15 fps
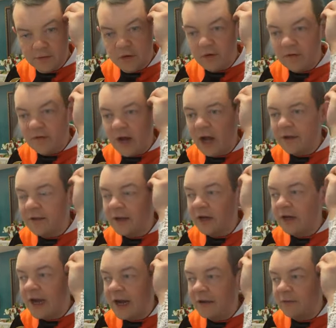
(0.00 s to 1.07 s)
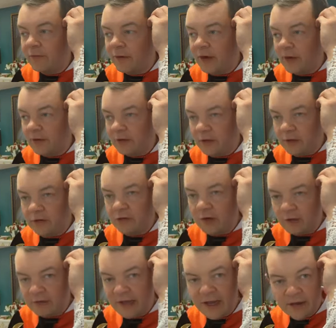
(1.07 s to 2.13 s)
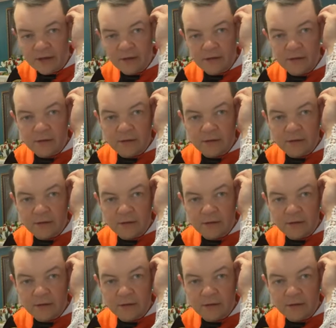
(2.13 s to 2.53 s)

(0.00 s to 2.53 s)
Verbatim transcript: Your thoughts are not real. Did you know that?